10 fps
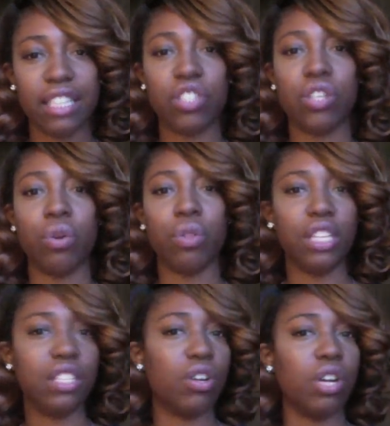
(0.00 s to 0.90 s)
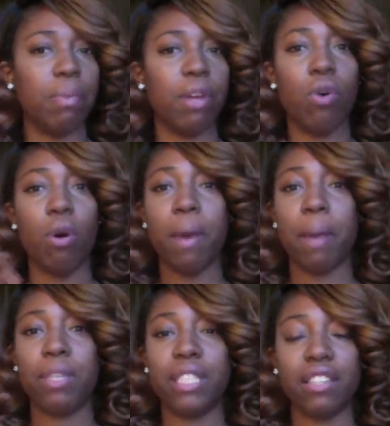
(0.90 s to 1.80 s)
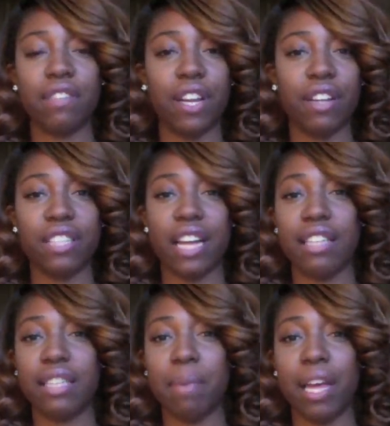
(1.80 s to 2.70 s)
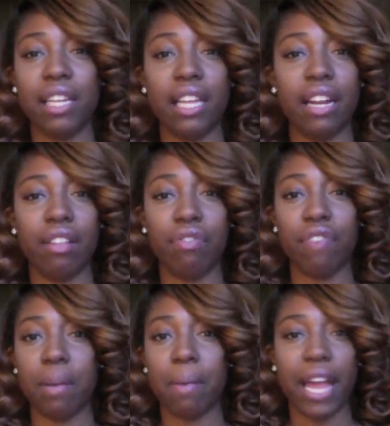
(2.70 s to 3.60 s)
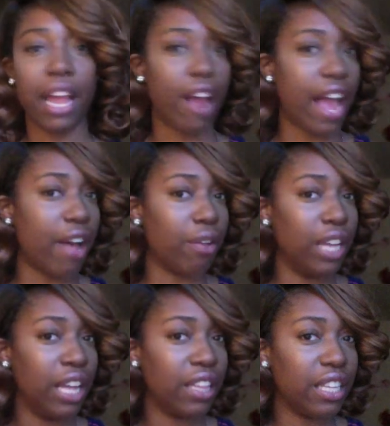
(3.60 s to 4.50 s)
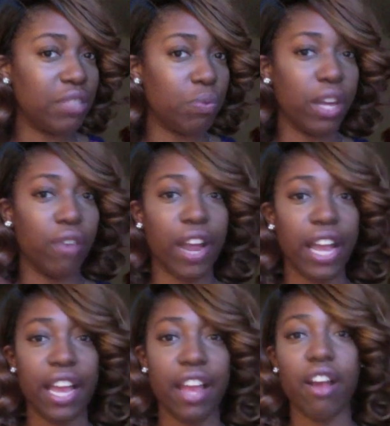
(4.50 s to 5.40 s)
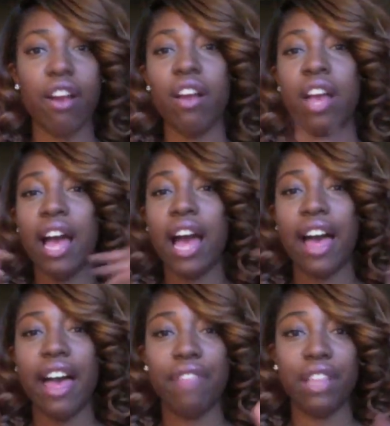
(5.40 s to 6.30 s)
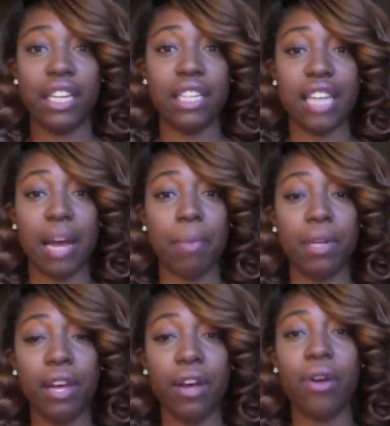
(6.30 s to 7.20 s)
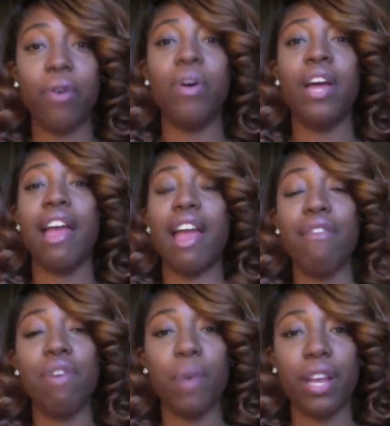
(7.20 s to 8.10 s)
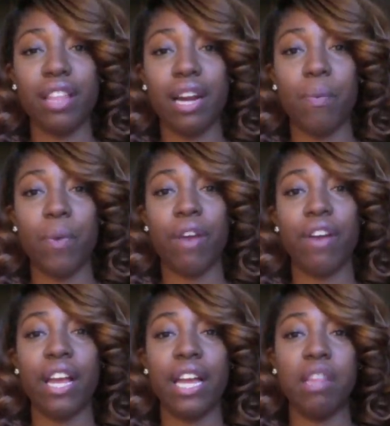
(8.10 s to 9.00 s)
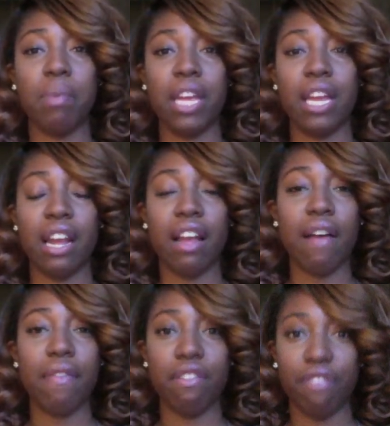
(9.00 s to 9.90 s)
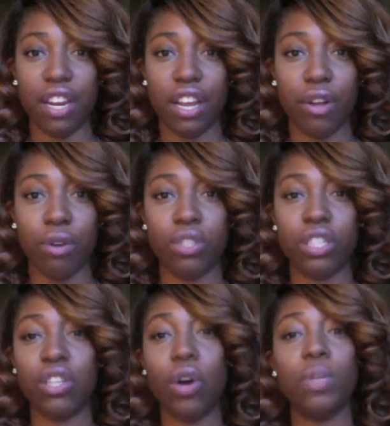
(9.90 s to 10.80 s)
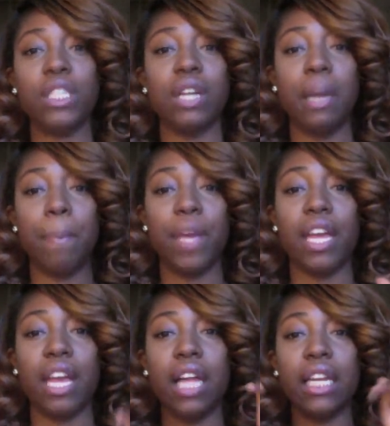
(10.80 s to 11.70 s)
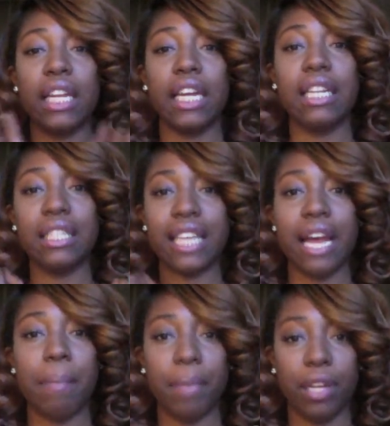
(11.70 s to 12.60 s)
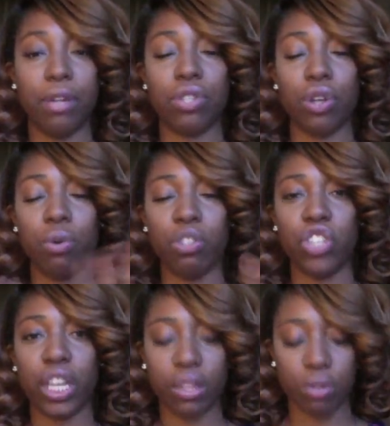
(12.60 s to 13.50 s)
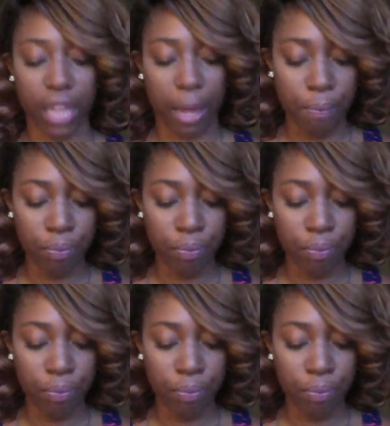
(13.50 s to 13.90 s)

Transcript: So these are going to be all my protective hairstyles. I'm not letting the front of my hair out. This wig right here, I have the link down below. Every wig that I'm wearing in the beginning of the videos is always going to be a link down below. So always check those out.